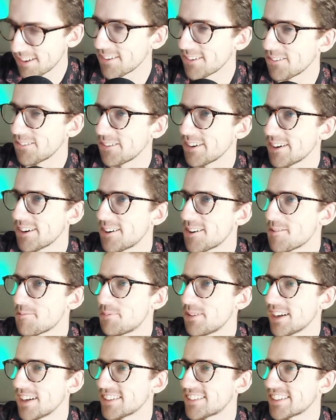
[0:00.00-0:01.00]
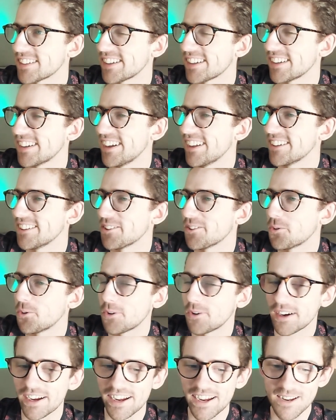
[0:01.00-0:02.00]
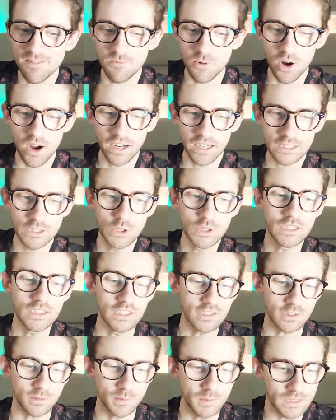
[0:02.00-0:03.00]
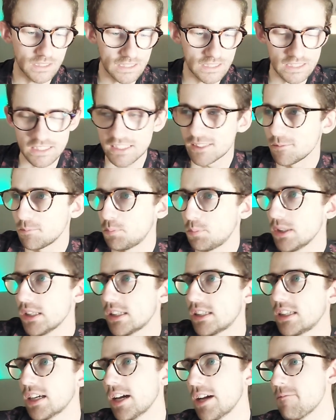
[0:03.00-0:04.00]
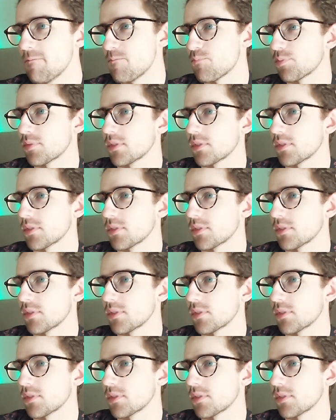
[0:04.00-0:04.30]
we are about to get underway. My goodness me. Big game.